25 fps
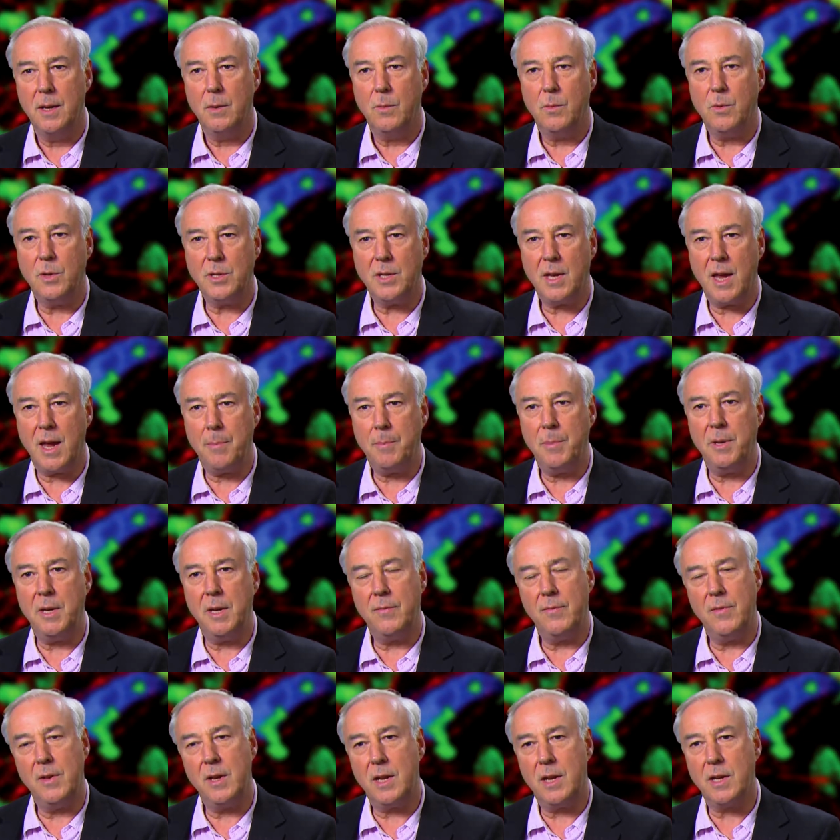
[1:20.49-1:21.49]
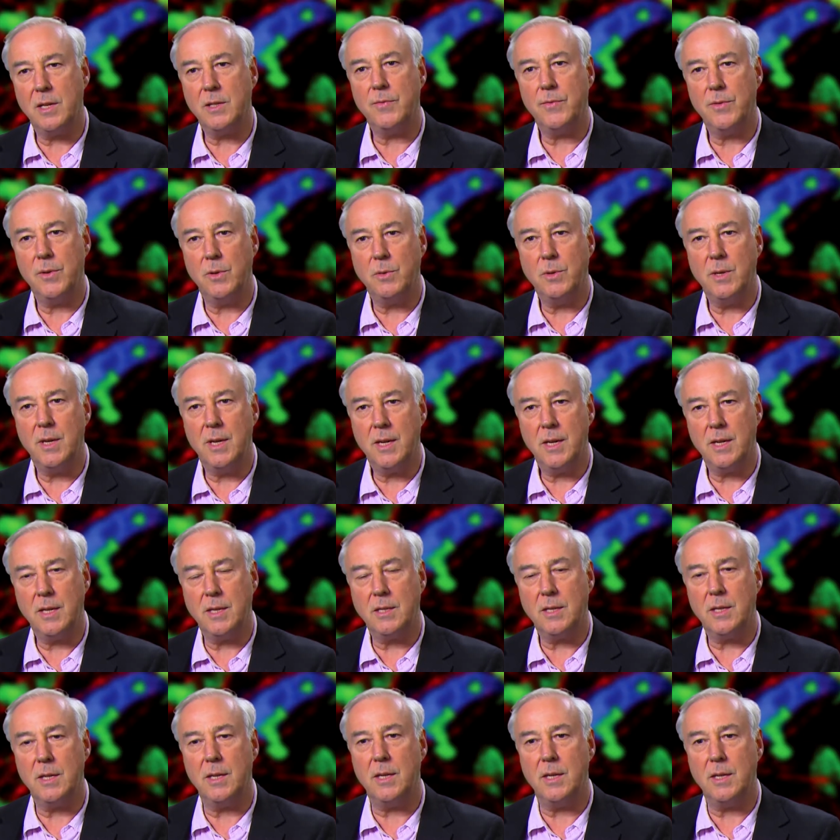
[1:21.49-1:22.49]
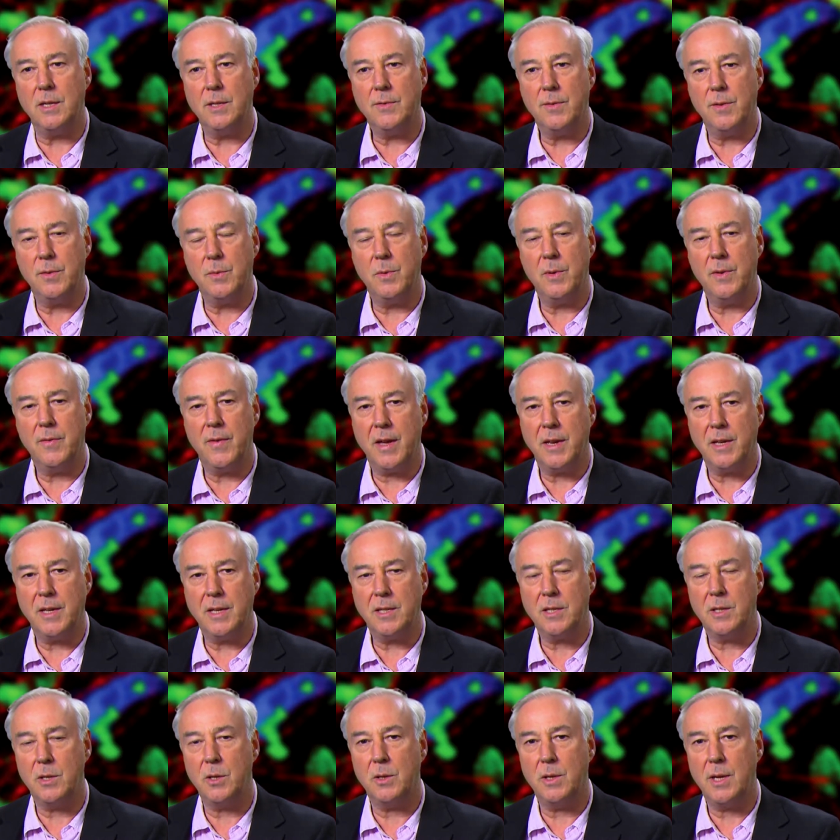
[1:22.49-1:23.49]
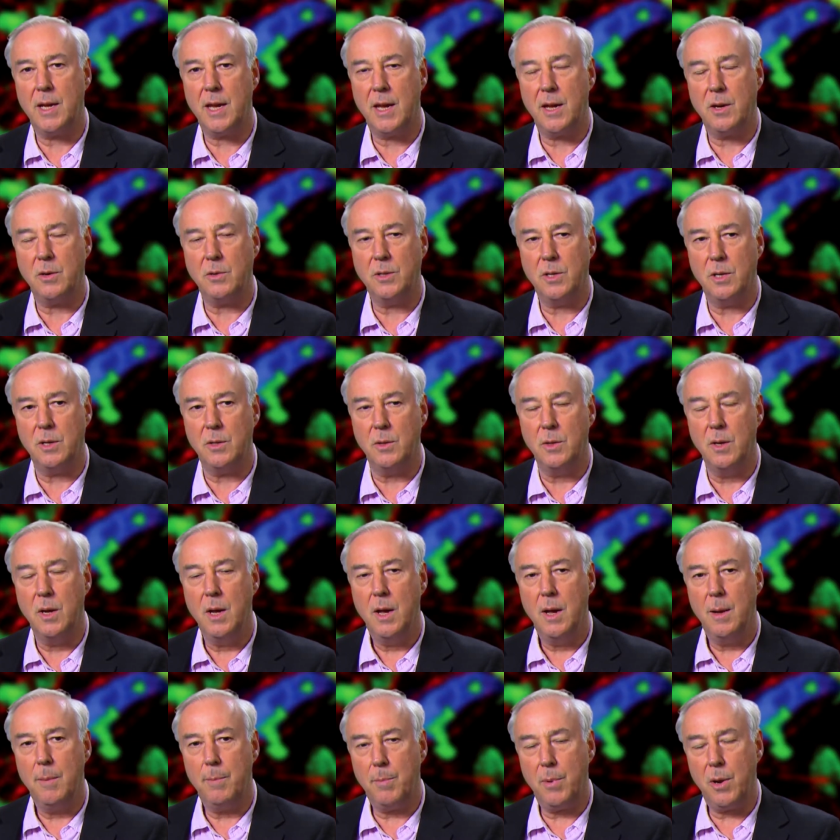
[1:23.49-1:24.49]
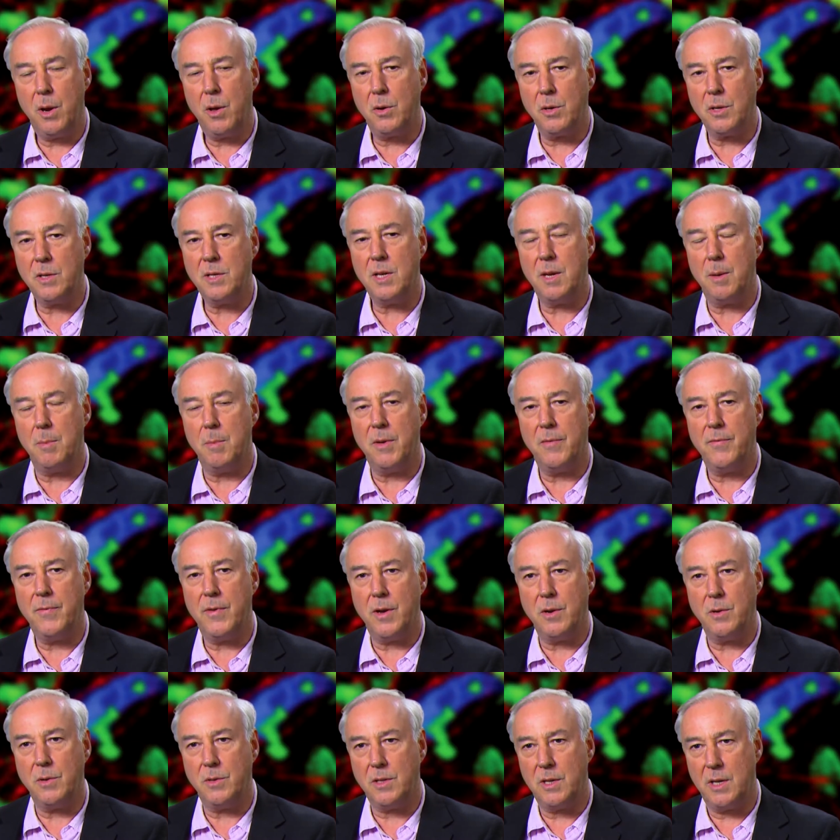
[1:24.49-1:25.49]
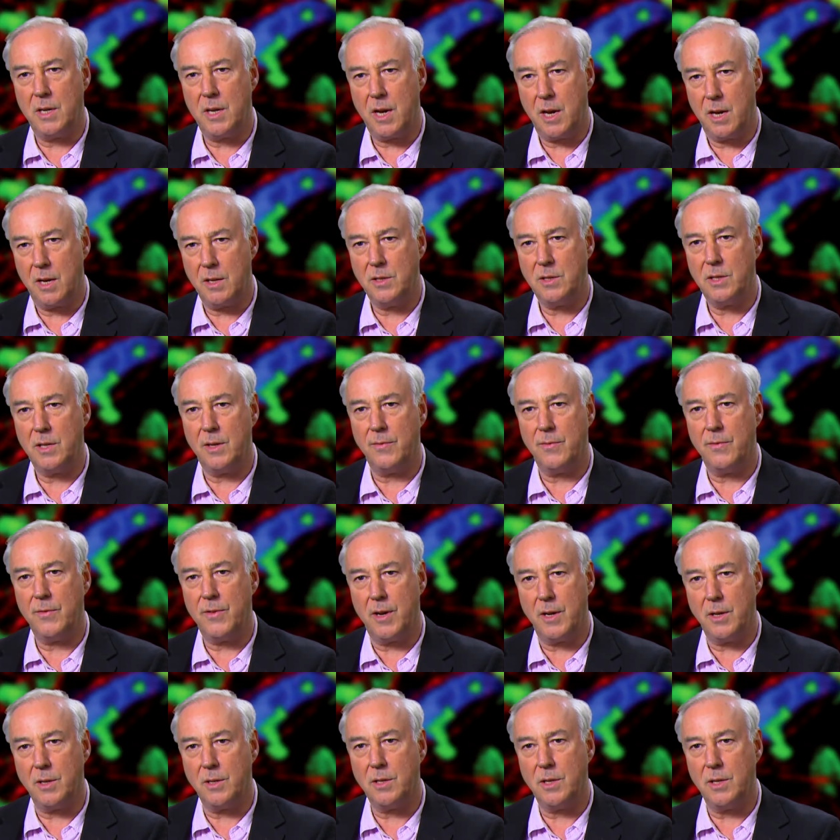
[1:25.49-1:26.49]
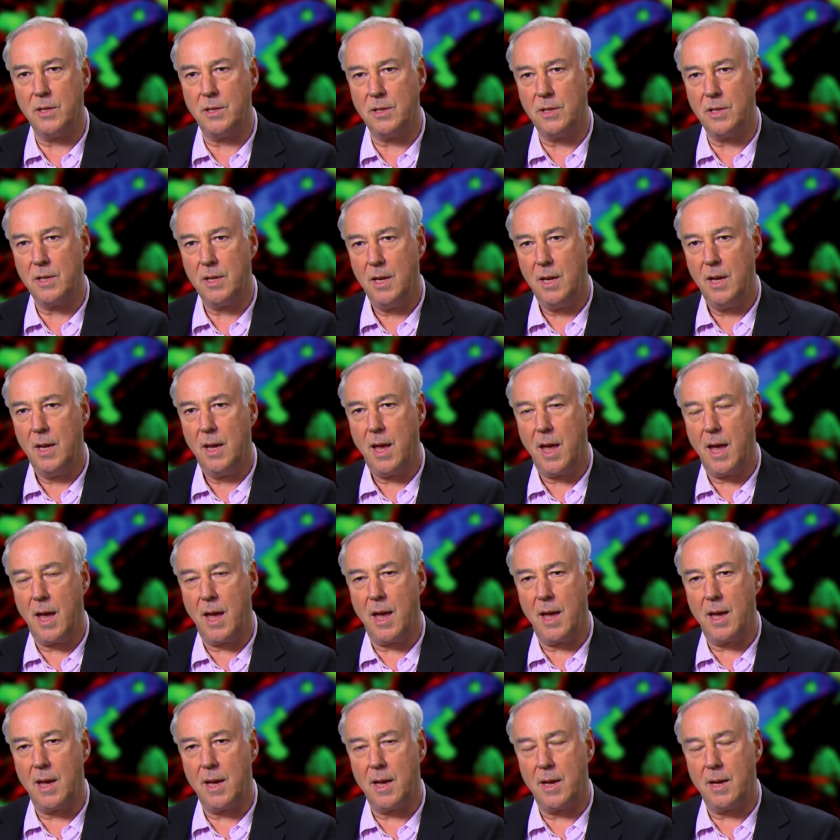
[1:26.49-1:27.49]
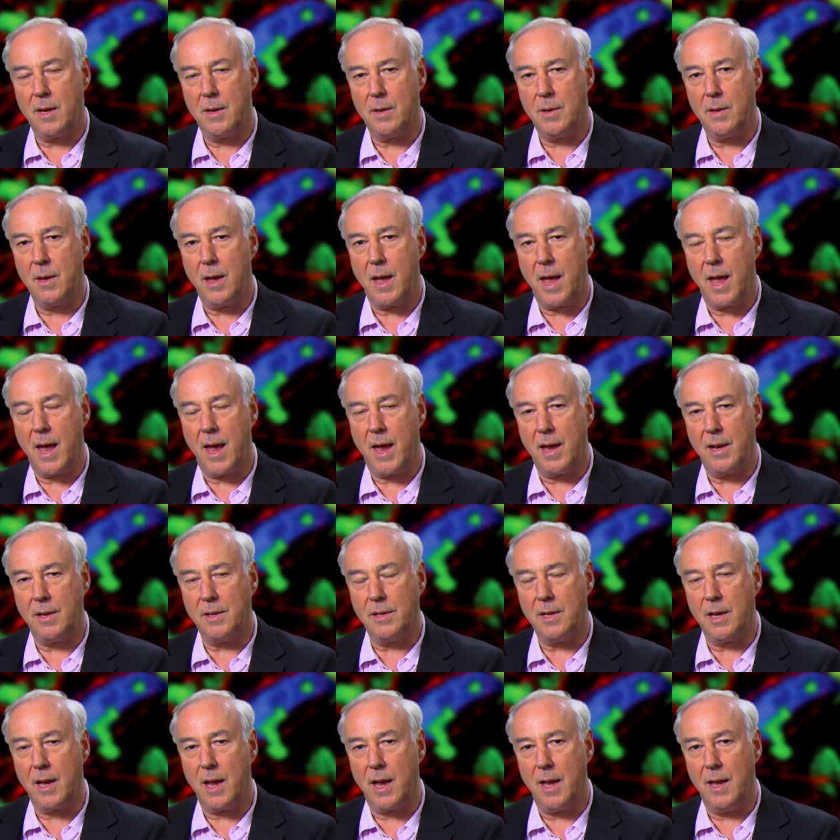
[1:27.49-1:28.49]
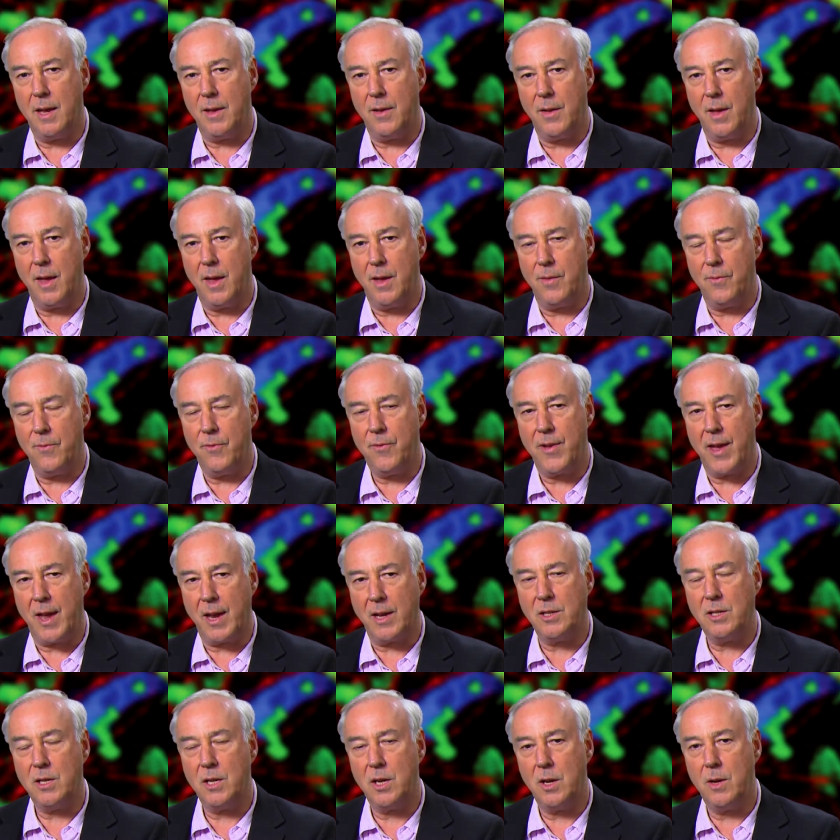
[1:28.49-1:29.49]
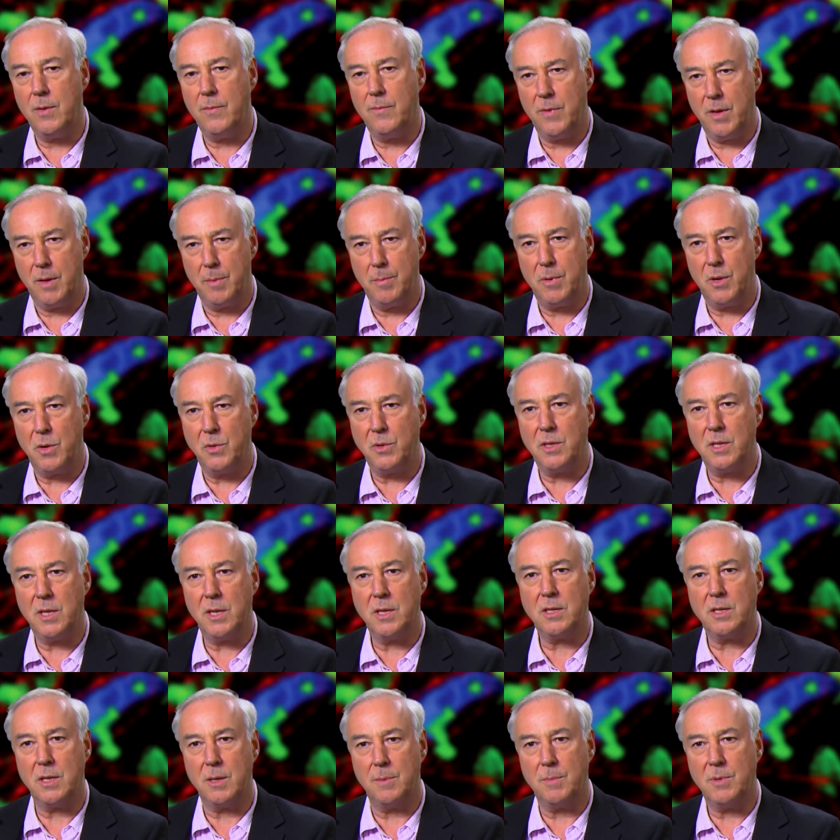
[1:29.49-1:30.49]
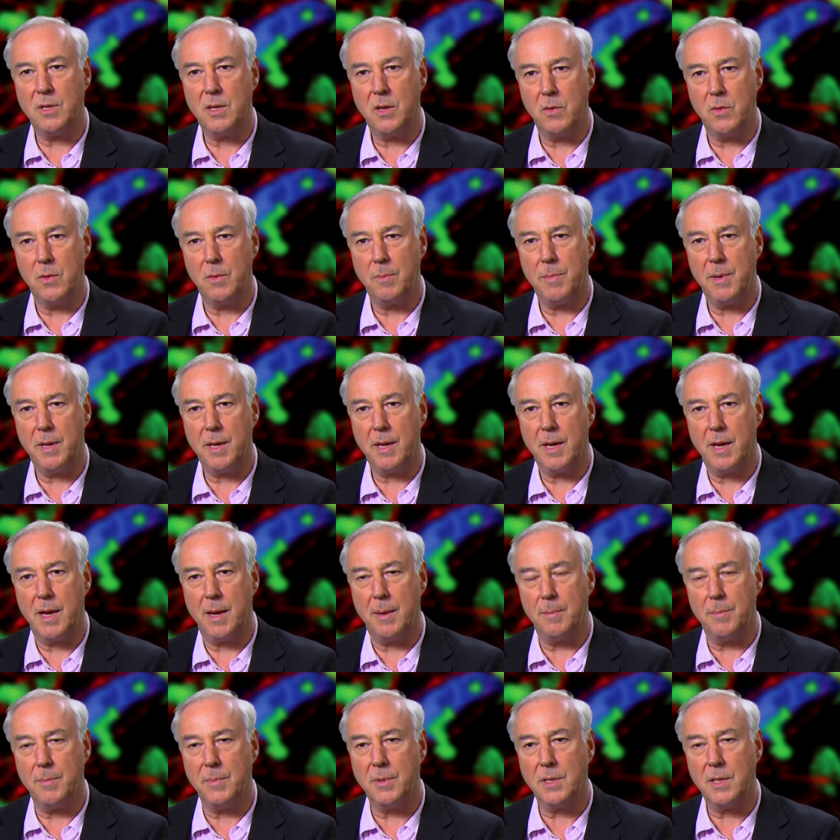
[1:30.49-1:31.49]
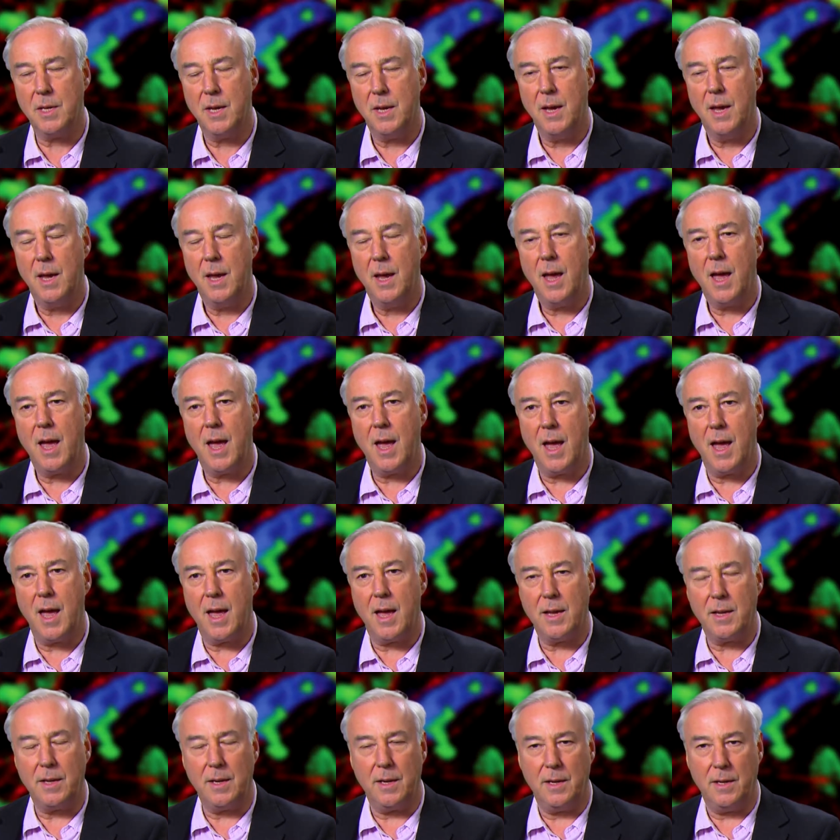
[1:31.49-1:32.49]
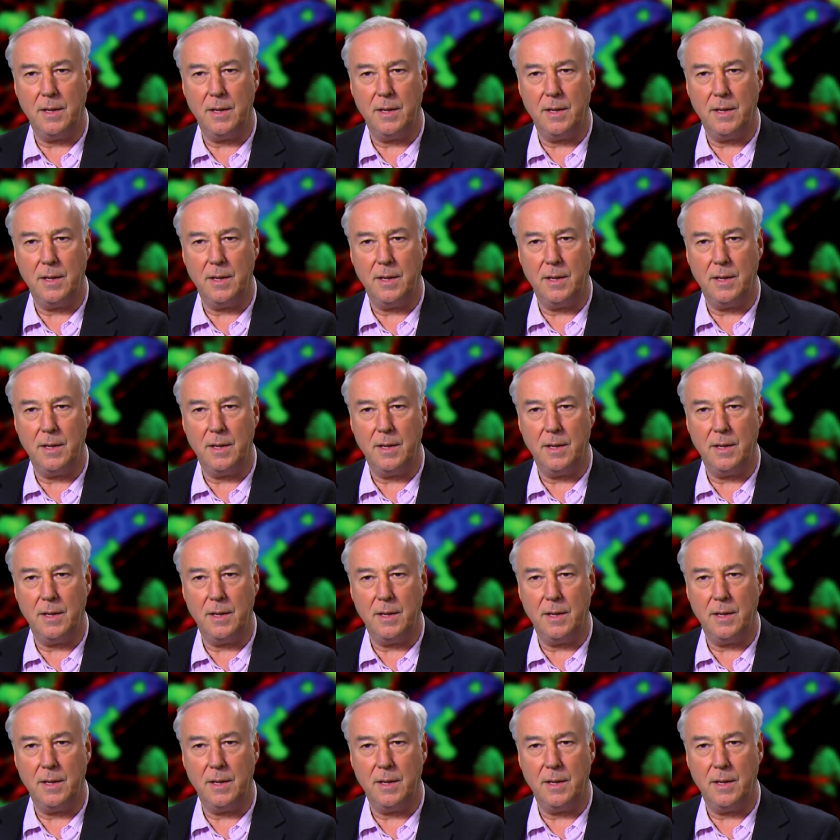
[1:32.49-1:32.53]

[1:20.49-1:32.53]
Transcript: What's happened in the last few years is that we've understood how to block some of those enhancing functions uh, and uh, in fact turn the immune system so it becomes uh,